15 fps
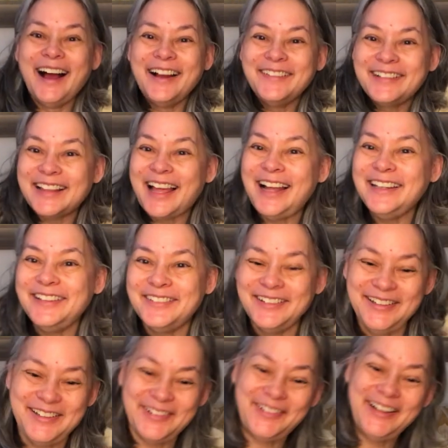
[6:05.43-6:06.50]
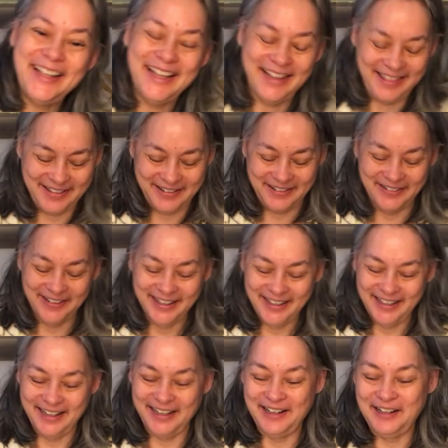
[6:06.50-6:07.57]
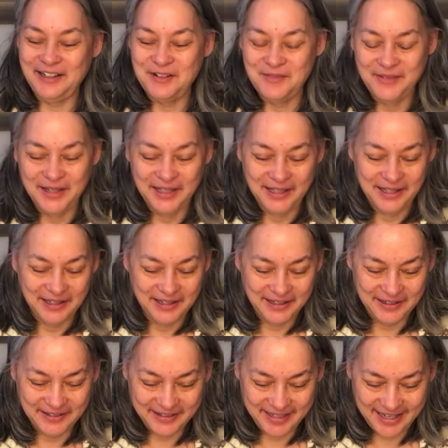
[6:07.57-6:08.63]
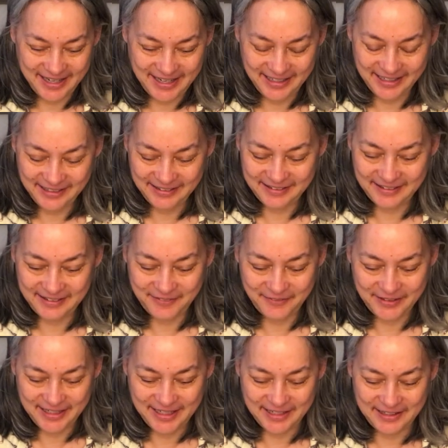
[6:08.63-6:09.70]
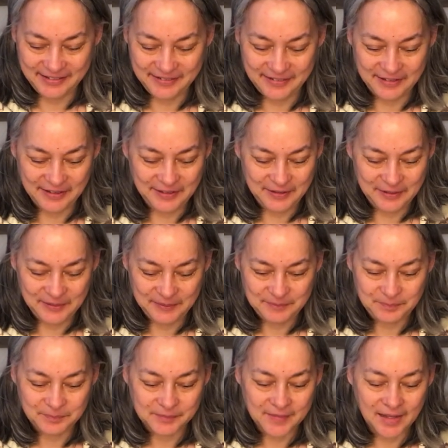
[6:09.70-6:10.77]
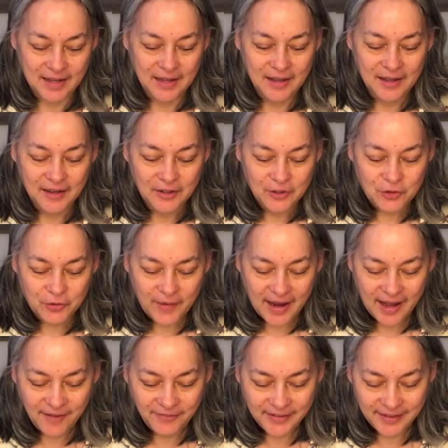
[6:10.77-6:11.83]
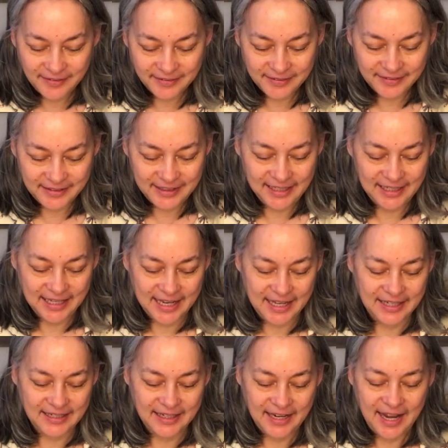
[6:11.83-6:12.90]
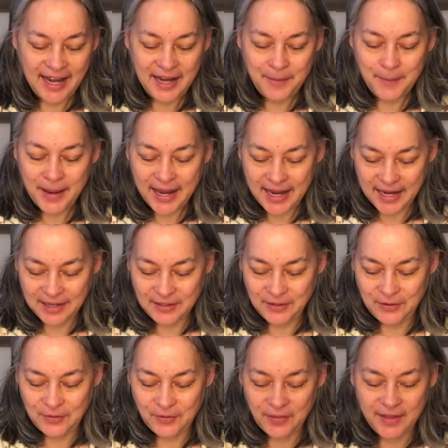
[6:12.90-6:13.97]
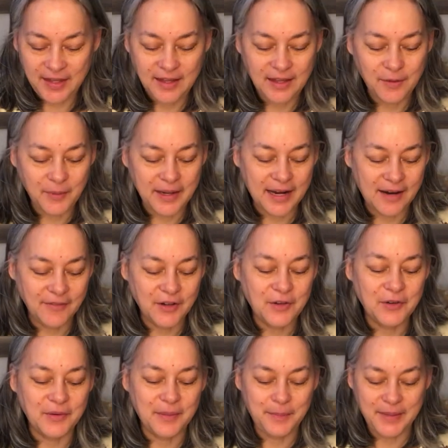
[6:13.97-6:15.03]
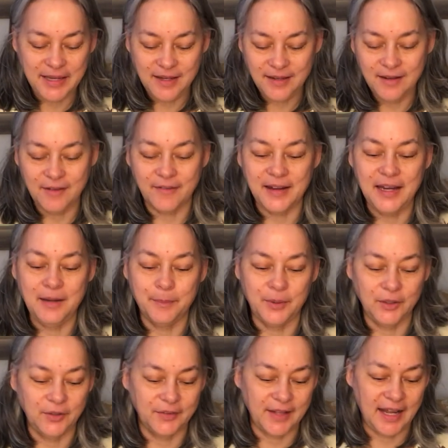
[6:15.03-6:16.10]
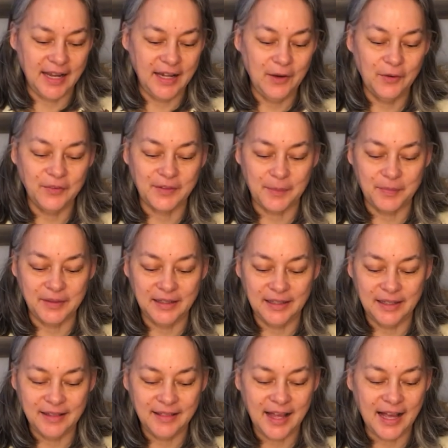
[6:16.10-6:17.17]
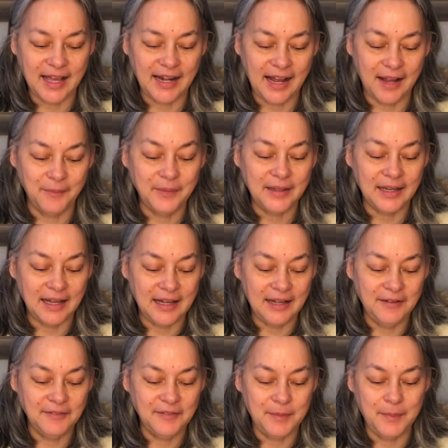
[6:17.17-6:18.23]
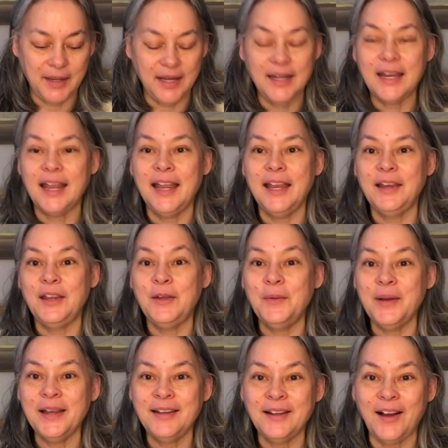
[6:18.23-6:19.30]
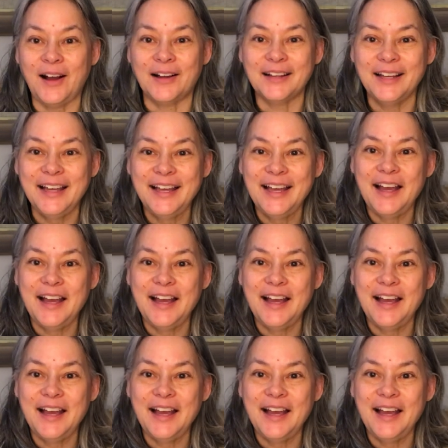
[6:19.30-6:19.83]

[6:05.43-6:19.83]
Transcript: I'm glad you're enjoying it though. Okay, let's see what else. Travis Neeland. Hey Meg, do you think you would ever do a meet and greet book signing or something like that? I would love to meet you and talk.